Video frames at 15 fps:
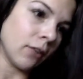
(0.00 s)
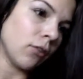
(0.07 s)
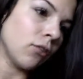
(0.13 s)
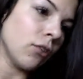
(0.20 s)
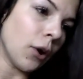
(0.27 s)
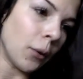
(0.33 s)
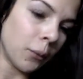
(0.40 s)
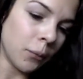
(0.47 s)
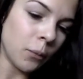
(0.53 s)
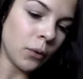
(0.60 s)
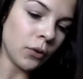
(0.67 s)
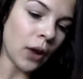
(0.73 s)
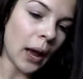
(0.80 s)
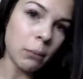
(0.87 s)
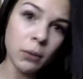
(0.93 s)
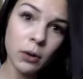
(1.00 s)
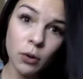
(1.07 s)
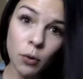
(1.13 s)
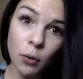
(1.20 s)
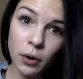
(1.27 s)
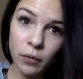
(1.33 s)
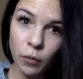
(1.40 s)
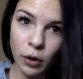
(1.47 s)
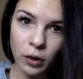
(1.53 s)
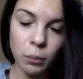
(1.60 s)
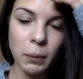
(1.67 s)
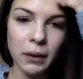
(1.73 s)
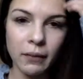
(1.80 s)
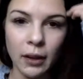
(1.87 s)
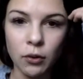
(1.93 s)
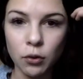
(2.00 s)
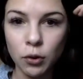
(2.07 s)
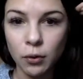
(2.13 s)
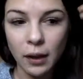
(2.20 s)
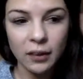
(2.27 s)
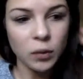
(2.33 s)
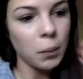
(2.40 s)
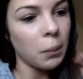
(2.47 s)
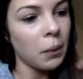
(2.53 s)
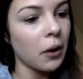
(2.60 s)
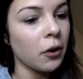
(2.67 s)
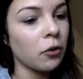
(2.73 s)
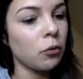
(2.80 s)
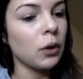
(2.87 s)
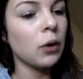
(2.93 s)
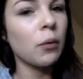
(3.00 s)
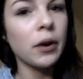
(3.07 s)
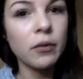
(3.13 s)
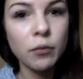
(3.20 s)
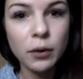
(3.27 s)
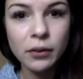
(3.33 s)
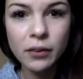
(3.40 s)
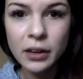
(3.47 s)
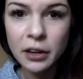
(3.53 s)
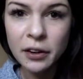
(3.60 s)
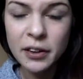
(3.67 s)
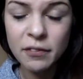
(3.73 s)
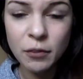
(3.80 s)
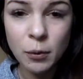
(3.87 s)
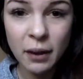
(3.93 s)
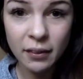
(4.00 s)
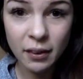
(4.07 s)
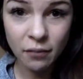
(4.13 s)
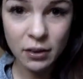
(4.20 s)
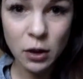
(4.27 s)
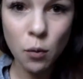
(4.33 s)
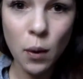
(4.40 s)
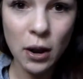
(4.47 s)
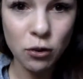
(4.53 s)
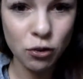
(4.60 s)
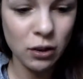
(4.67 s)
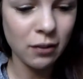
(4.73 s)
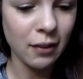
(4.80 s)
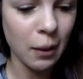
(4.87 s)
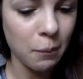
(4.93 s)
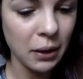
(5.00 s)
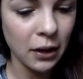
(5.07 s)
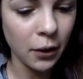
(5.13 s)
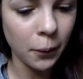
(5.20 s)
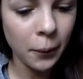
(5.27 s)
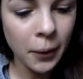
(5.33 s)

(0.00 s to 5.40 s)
So, I'm going to do Core2Force because I do know lots of people are doing Core2Force in here, and if you guys have any questions, let me know.